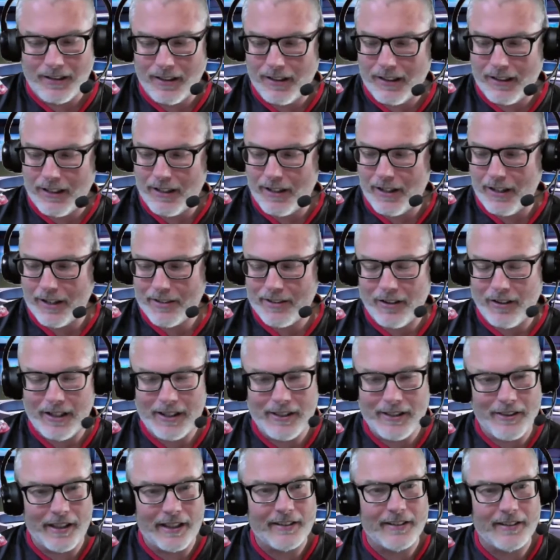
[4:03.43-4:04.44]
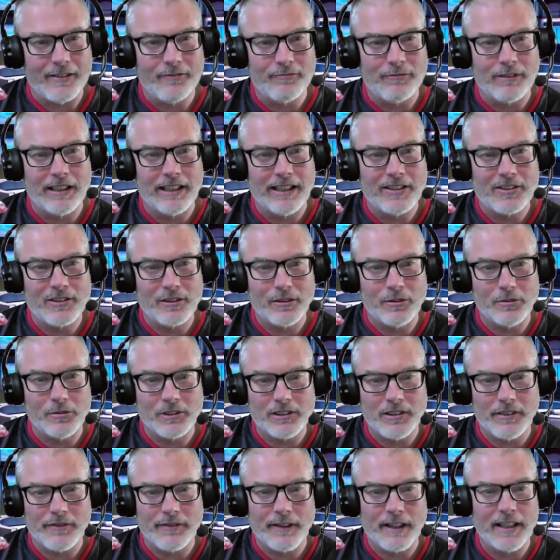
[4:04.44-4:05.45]
I, I think that release
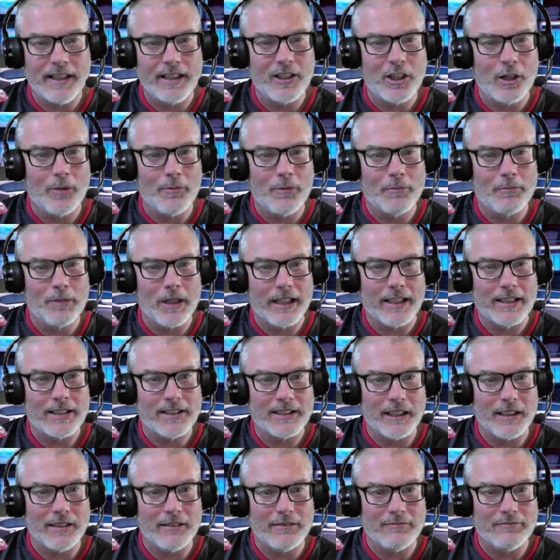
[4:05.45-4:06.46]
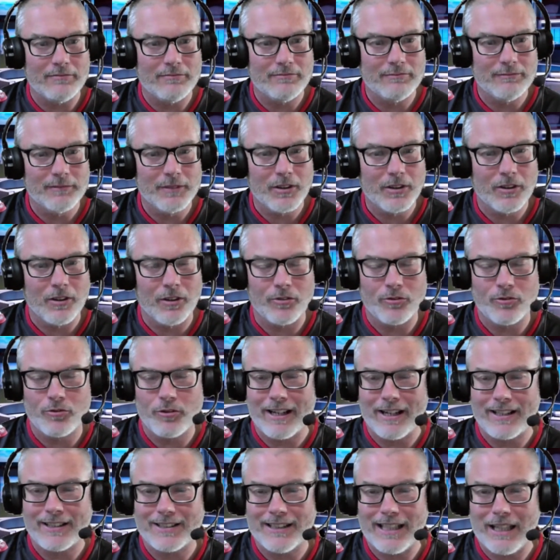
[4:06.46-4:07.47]
clauses are fairly commonplace in
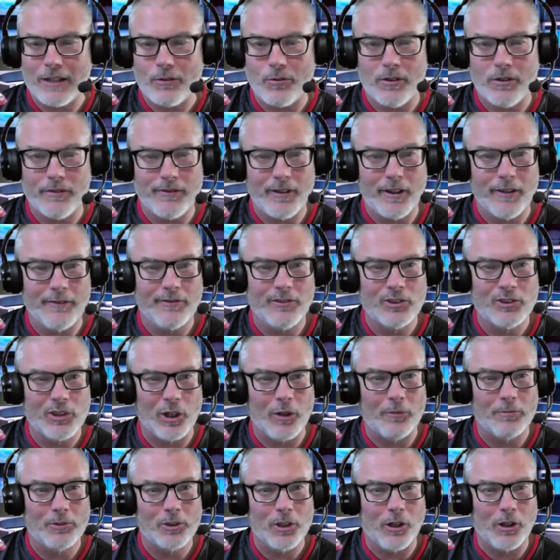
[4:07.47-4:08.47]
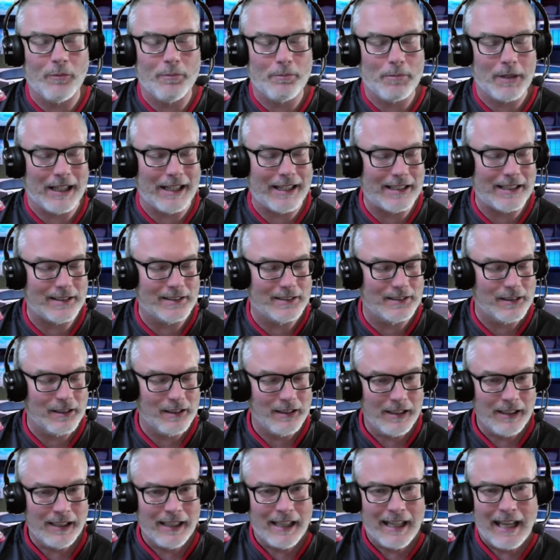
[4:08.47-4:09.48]
contracts now of, of top, top players.
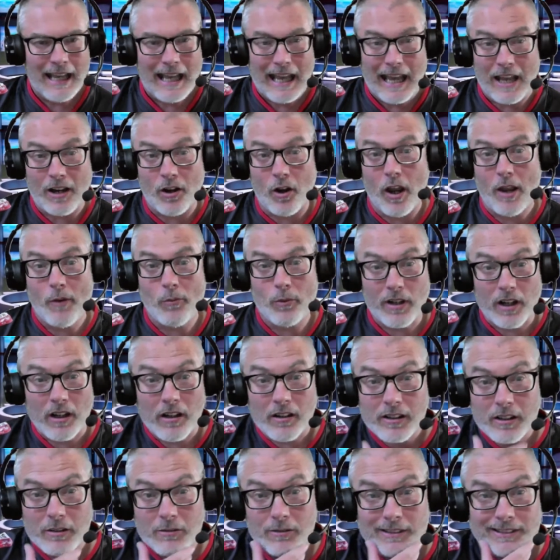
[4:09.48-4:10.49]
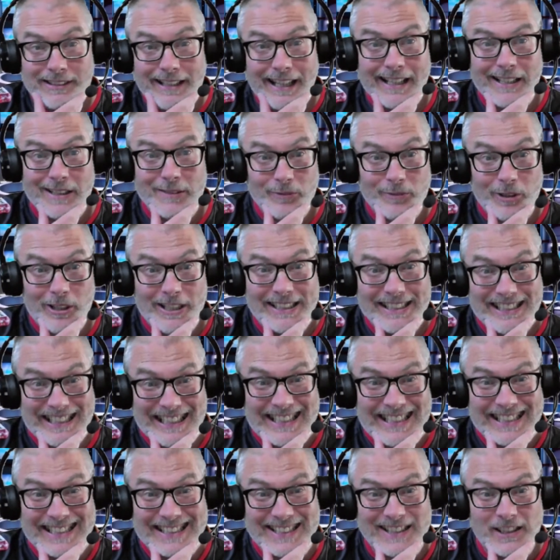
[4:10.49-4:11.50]
And I would argue that Declan Rice
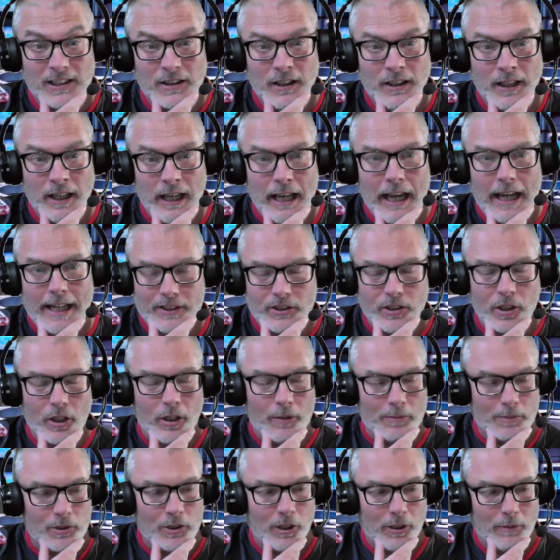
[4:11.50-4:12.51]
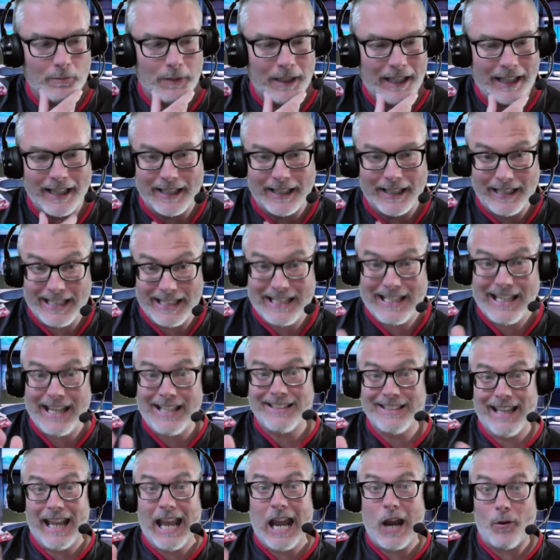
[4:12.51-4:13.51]
is a top, top player. He
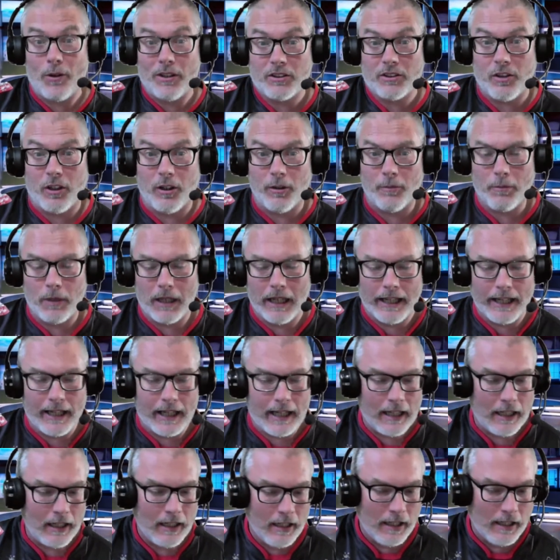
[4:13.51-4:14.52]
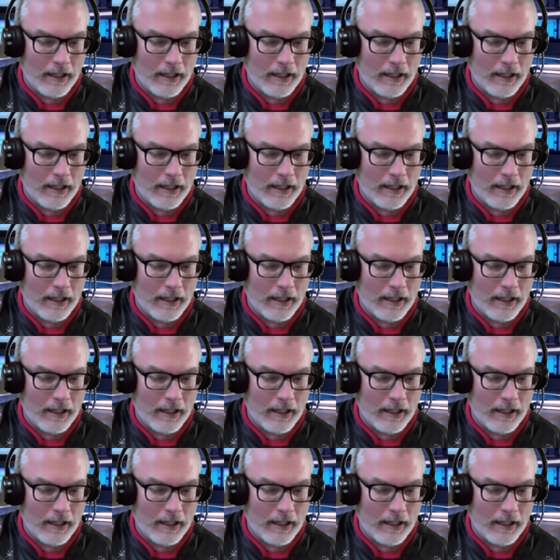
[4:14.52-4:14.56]
is our top player.